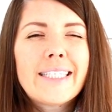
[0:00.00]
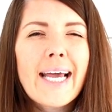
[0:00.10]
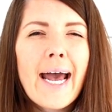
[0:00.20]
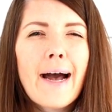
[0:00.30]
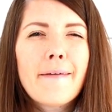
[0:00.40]

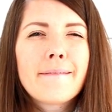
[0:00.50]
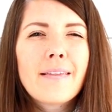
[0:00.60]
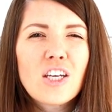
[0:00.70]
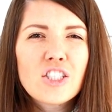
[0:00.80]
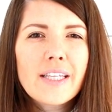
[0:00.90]
yeah,
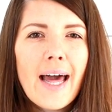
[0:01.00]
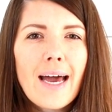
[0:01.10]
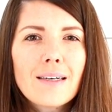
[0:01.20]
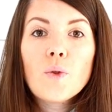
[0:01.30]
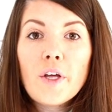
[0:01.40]
there's
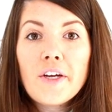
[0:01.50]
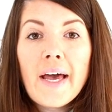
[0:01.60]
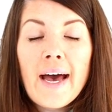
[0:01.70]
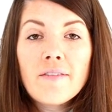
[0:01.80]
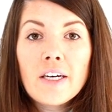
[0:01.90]
that. So there
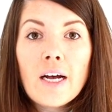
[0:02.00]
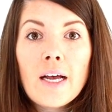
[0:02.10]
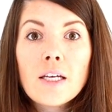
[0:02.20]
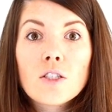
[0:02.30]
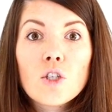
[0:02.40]
you have it,
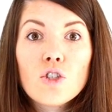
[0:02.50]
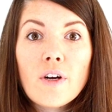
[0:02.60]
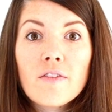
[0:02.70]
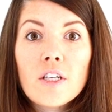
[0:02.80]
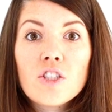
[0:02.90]
guys.
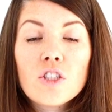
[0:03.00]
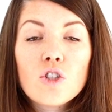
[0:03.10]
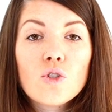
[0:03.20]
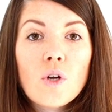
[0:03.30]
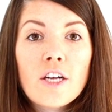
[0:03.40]
Travel
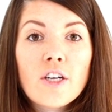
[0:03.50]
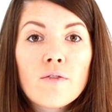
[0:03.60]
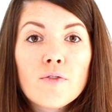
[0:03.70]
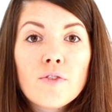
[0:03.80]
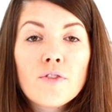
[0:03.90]
agents do not
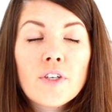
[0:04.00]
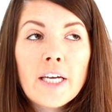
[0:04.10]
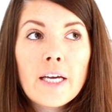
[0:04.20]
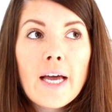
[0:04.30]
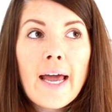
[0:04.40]
travel for
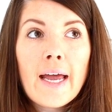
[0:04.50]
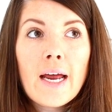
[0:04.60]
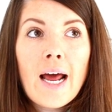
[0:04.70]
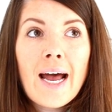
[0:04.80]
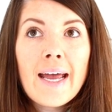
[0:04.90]
free.
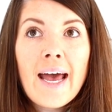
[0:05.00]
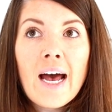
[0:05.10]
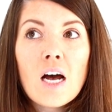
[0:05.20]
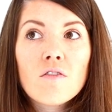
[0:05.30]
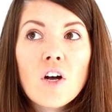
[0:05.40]
And I
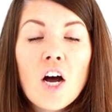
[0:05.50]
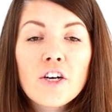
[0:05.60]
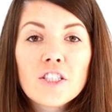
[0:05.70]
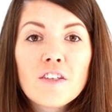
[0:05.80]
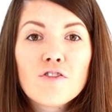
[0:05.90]
have
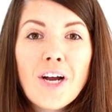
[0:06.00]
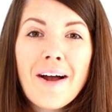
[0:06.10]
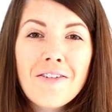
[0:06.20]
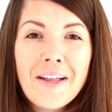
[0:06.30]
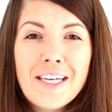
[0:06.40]
hundreds of
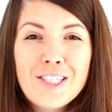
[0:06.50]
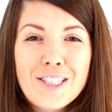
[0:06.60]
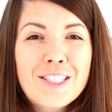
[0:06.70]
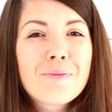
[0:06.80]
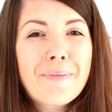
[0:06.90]
travel
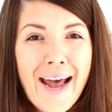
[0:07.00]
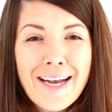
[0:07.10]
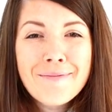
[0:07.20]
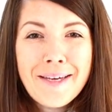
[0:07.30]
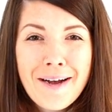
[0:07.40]
agents to
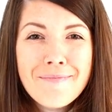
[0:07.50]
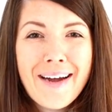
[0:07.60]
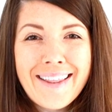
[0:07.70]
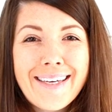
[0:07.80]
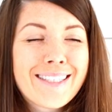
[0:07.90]
back me up
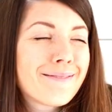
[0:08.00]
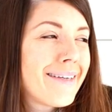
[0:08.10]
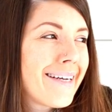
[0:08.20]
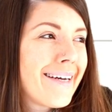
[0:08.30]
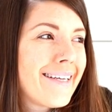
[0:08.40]
on this
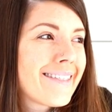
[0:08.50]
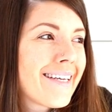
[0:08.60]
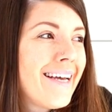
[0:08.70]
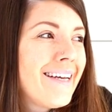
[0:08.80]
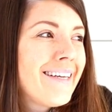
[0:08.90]
because
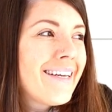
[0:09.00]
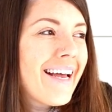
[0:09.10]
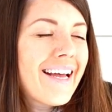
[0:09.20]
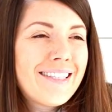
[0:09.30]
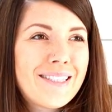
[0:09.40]

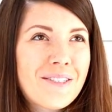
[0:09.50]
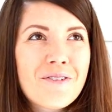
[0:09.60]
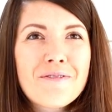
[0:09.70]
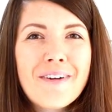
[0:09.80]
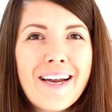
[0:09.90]
it's
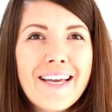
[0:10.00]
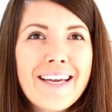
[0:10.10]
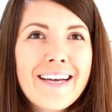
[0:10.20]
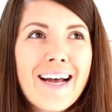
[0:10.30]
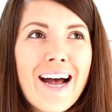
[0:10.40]
so
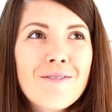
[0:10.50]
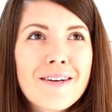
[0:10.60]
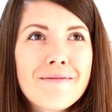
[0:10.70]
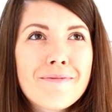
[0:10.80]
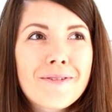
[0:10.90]
funny how
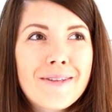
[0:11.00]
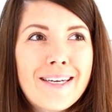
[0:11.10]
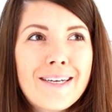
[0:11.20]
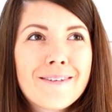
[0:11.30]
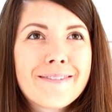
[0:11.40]
many people
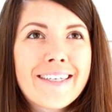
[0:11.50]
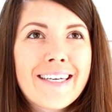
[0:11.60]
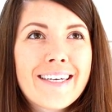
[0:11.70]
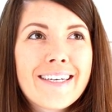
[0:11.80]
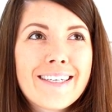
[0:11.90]
think
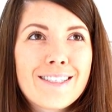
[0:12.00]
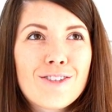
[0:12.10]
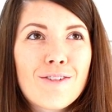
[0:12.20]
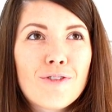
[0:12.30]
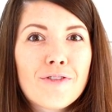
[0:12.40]
we get to
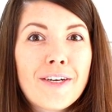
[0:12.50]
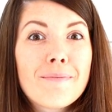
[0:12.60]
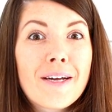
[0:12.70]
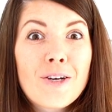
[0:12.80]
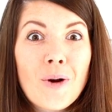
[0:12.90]
travel for free,
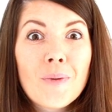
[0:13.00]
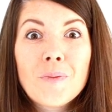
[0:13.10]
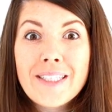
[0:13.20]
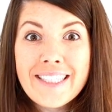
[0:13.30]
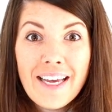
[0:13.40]
but no,
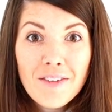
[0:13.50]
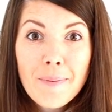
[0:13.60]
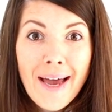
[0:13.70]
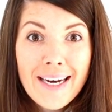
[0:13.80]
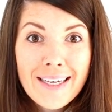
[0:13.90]
we save
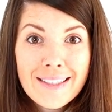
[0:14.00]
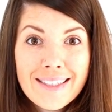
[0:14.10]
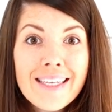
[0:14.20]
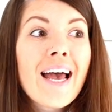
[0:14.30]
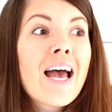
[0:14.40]
our
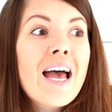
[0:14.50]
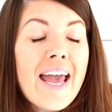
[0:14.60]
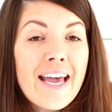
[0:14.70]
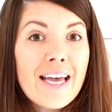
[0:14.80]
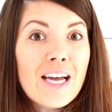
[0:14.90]
pennies.
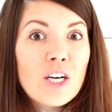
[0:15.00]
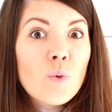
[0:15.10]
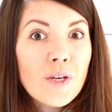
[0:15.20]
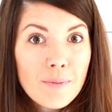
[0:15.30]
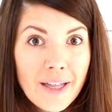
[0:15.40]

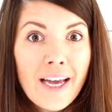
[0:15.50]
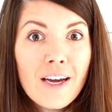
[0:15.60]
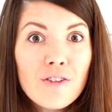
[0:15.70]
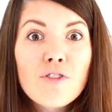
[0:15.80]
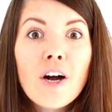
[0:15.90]
And we
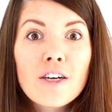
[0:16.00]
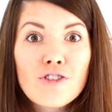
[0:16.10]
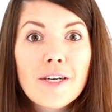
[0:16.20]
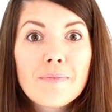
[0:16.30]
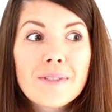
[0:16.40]
plan for our
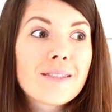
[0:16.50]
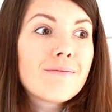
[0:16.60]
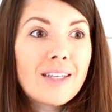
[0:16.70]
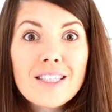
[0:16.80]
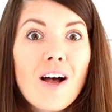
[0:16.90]
trips.
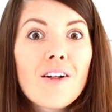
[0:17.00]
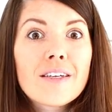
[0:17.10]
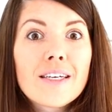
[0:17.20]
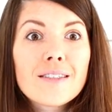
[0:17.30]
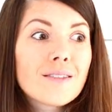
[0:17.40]
That's all
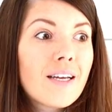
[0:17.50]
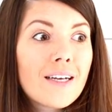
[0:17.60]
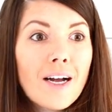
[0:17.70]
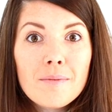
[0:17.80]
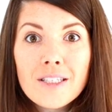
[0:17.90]
it is.
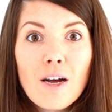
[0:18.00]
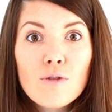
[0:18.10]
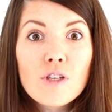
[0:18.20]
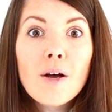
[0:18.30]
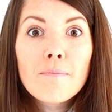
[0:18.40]
It comes
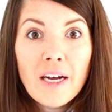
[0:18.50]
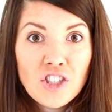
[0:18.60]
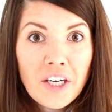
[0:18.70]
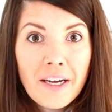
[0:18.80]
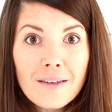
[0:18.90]
down to
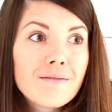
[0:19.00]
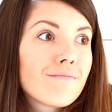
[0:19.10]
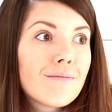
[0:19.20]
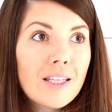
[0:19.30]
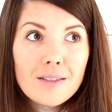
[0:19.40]
budgeting.
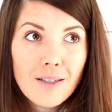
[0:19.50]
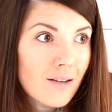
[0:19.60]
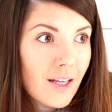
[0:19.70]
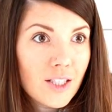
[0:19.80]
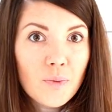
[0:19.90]

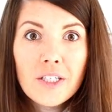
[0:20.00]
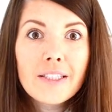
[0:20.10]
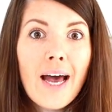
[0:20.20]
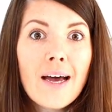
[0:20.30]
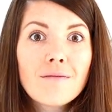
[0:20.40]
That's where
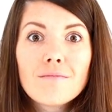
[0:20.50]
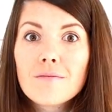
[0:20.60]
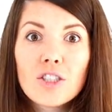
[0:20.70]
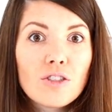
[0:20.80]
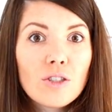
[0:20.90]
it's at.
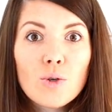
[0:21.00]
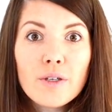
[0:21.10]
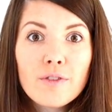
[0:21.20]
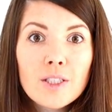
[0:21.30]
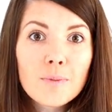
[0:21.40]
There's no
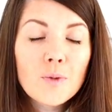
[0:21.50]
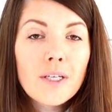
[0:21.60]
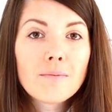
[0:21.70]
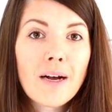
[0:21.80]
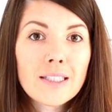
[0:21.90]
difference
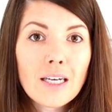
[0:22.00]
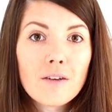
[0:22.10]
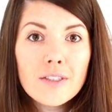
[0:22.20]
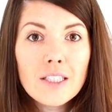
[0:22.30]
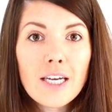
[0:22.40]
between
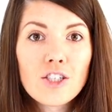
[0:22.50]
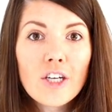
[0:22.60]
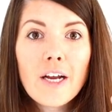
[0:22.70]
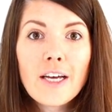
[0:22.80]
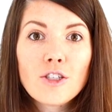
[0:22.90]
myself as an
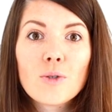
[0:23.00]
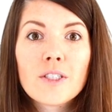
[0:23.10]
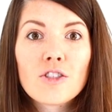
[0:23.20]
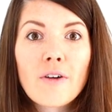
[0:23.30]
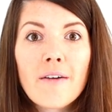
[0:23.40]
agent and you
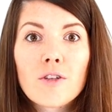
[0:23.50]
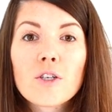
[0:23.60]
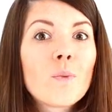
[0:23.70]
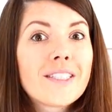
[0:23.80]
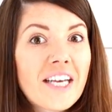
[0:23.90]
as a traveler.
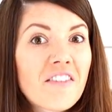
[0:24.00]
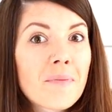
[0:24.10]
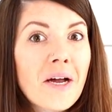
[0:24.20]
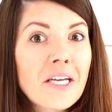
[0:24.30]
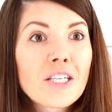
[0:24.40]
We save
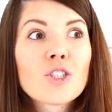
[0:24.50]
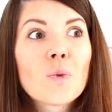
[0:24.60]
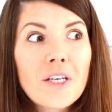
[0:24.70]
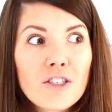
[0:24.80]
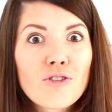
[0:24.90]
our money
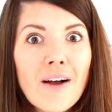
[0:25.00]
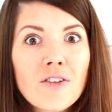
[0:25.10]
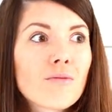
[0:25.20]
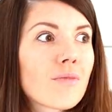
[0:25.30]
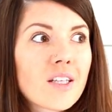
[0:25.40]
so we can
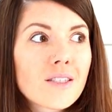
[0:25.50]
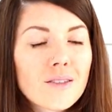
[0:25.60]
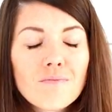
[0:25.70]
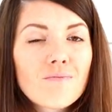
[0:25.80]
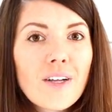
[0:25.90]
travel.
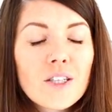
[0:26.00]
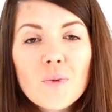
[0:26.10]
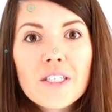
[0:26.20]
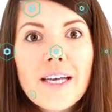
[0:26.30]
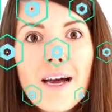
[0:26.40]
That's
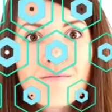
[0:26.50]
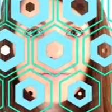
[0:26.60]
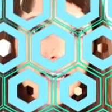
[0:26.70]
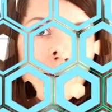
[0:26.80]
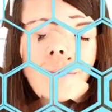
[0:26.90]
where it's at.
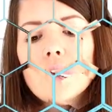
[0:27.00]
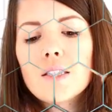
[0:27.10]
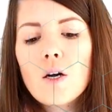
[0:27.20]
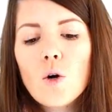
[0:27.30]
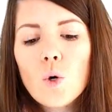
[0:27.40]
All right,
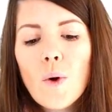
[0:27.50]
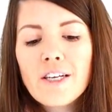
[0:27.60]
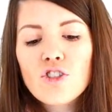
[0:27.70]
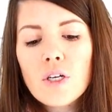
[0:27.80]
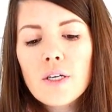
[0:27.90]
so
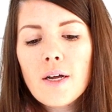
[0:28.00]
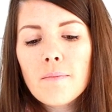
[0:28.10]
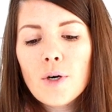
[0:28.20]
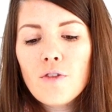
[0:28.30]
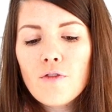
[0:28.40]
question
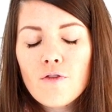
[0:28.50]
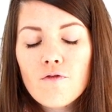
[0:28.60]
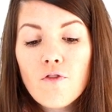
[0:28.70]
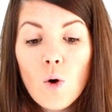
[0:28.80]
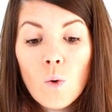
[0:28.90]
number
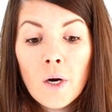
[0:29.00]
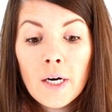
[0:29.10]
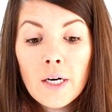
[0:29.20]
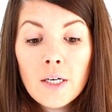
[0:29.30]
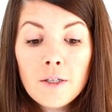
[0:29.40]

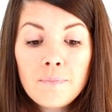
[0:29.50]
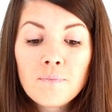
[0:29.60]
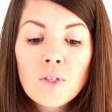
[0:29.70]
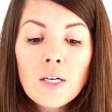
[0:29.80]
4.